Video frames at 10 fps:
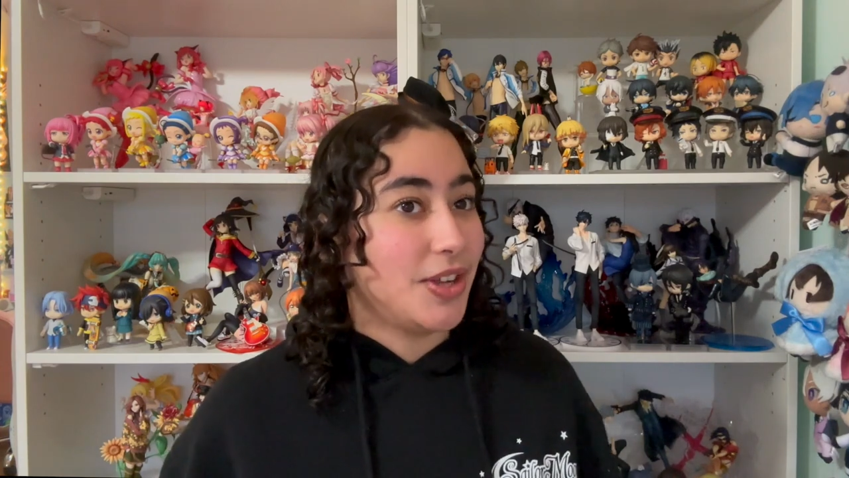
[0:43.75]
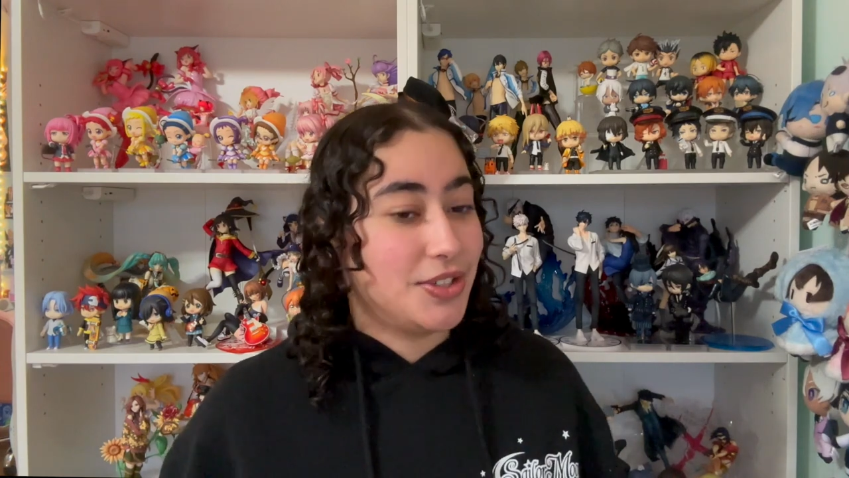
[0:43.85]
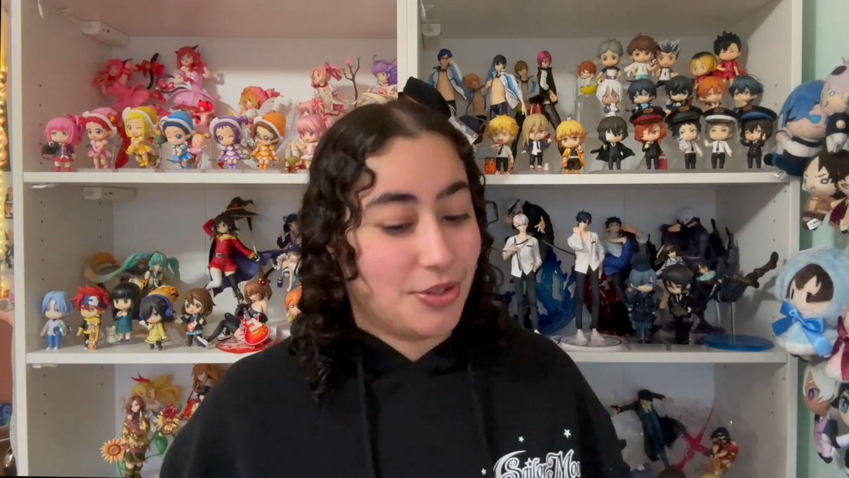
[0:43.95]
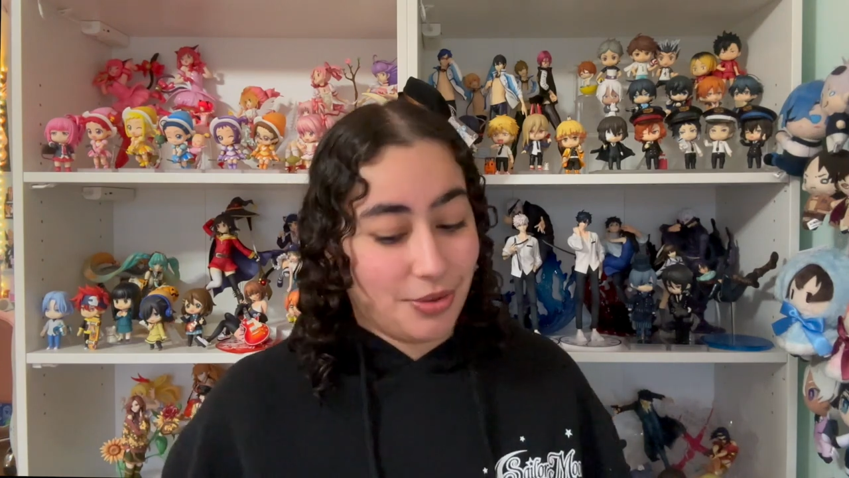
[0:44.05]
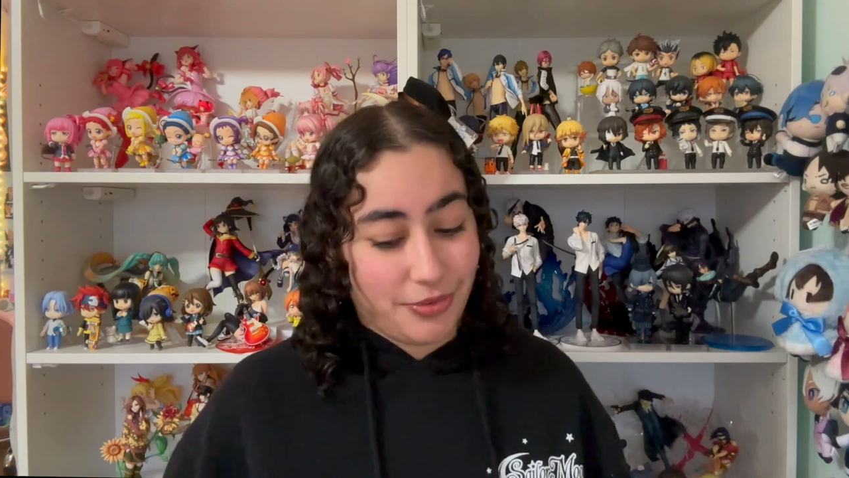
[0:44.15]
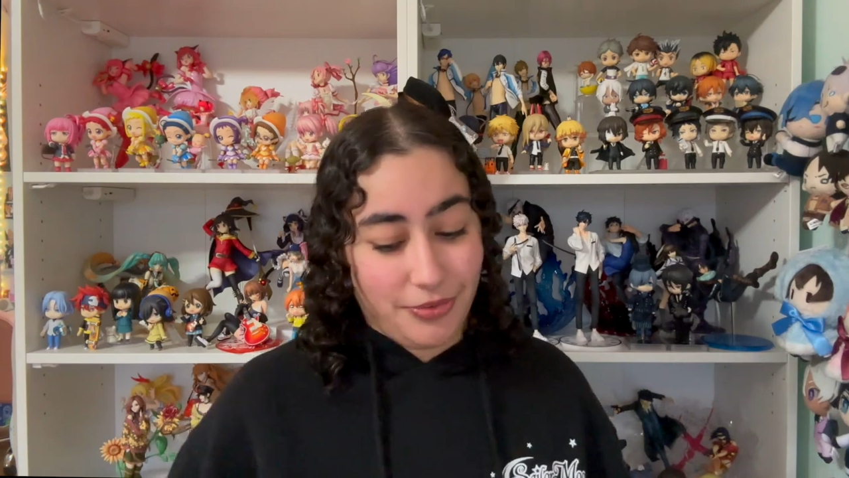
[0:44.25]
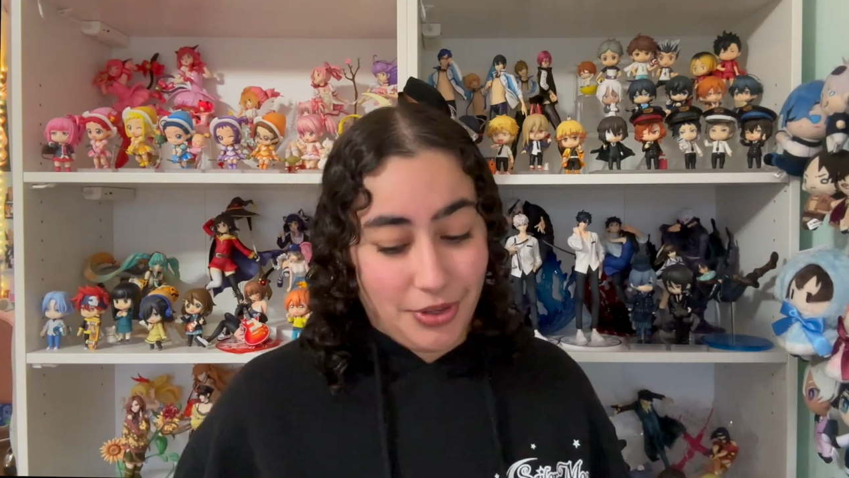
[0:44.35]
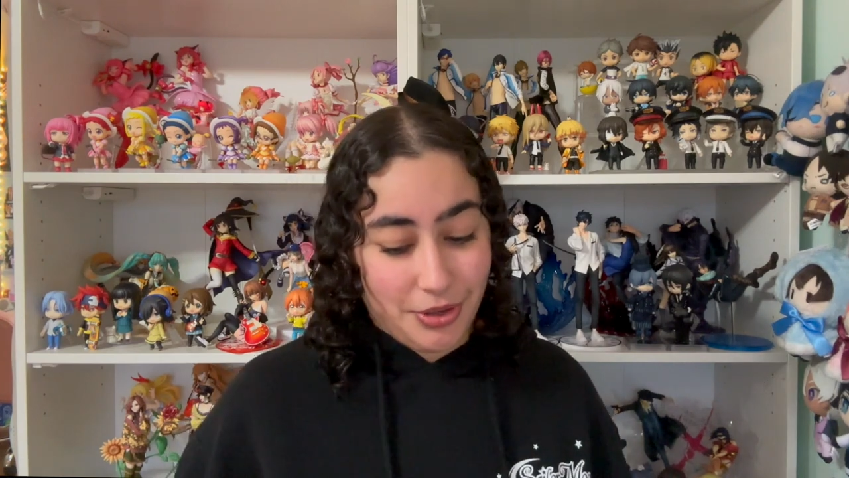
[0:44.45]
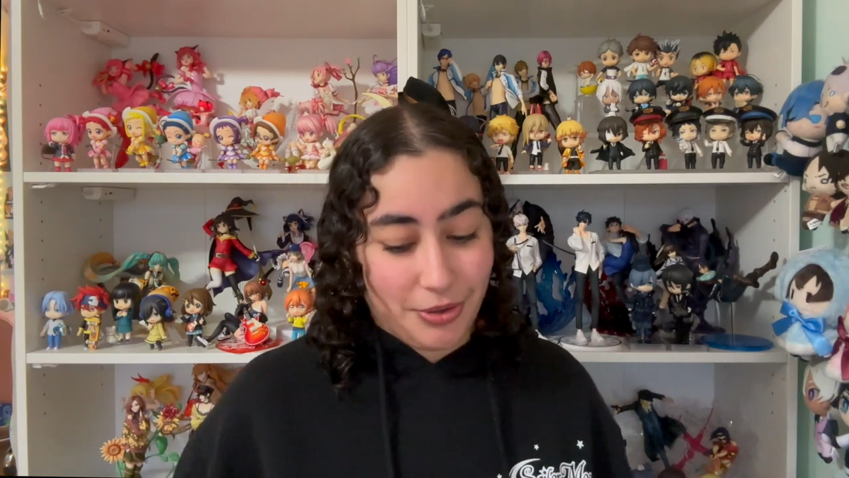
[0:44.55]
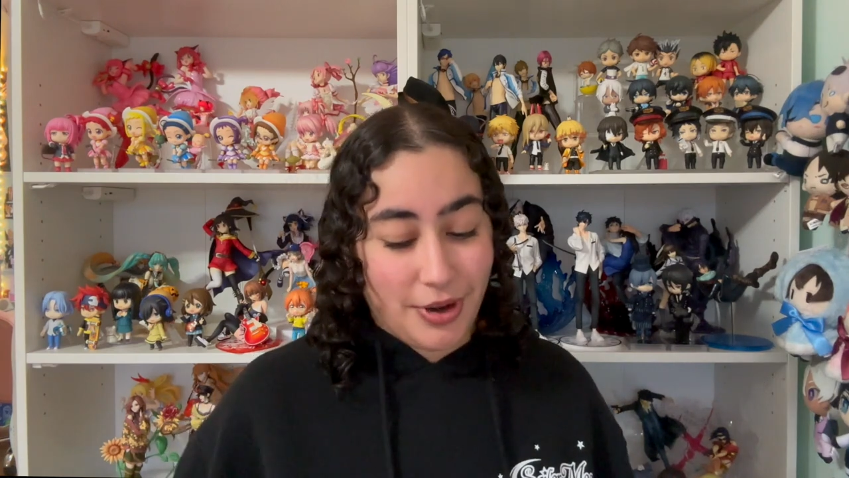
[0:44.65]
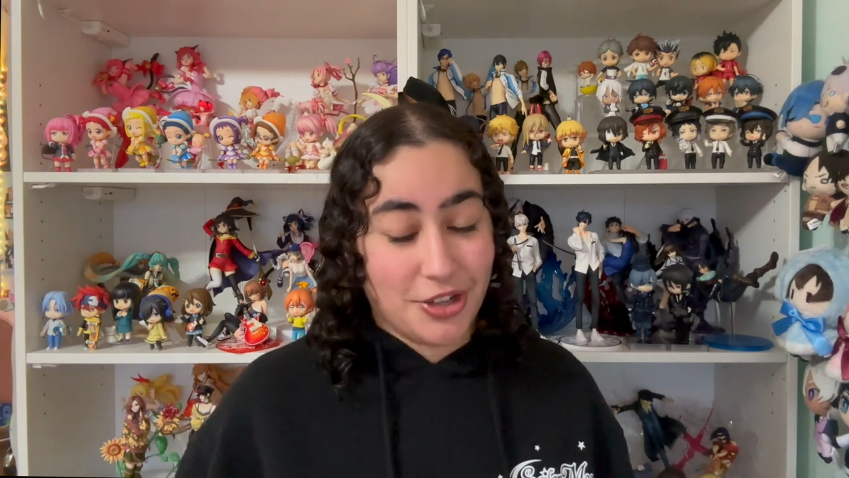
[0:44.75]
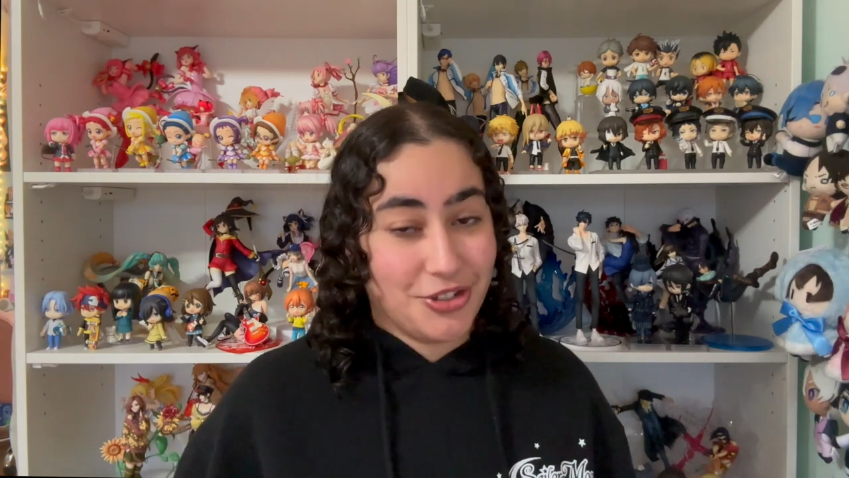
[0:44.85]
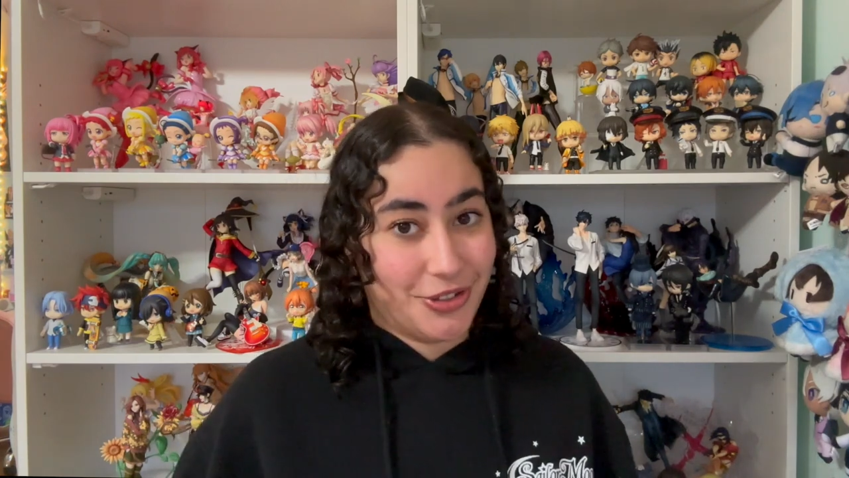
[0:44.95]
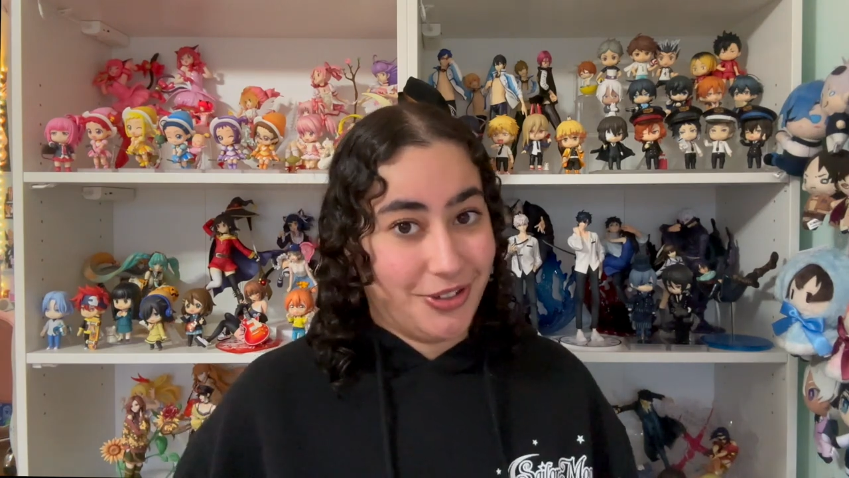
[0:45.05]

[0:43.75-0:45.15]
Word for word: to review and show